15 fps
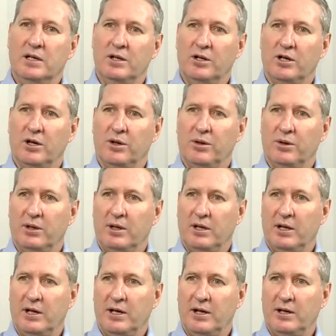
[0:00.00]
You know,
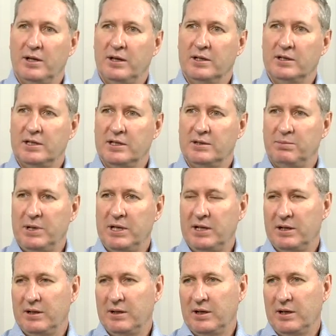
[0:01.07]
uh, this has
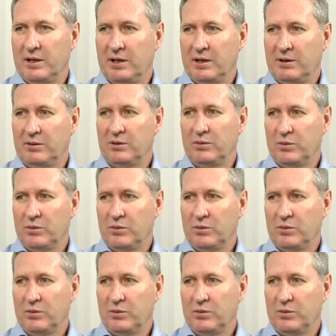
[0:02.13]
been uh,